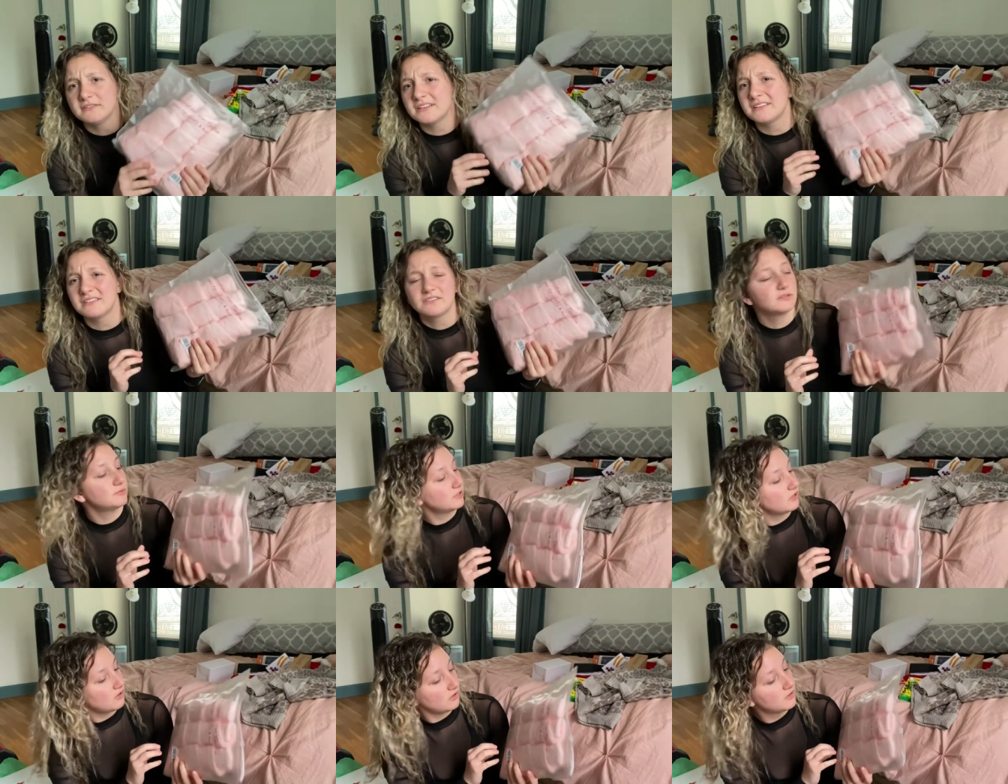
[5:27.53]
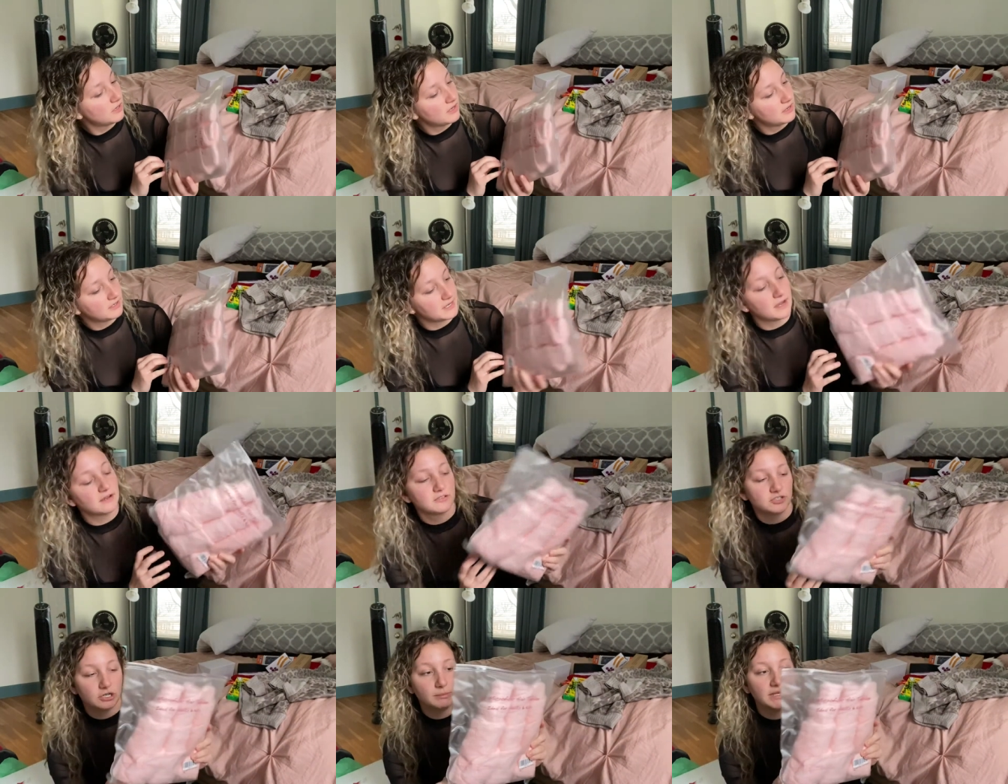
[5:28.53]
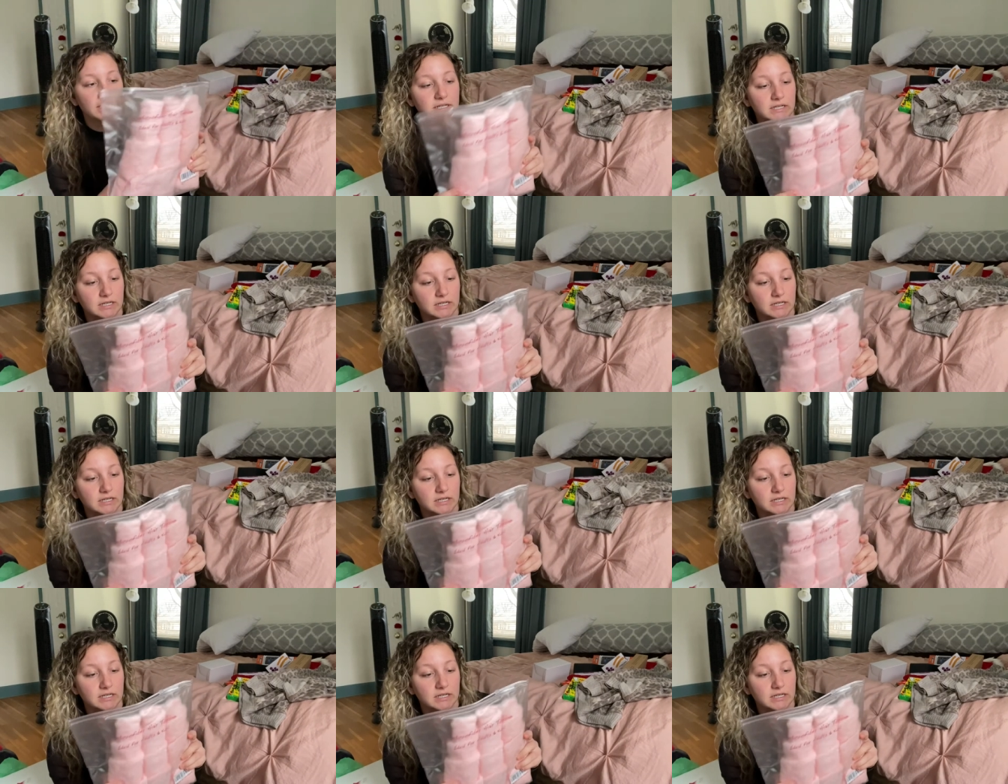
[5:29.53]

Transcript: I think that's what they're called. Yeah, turban.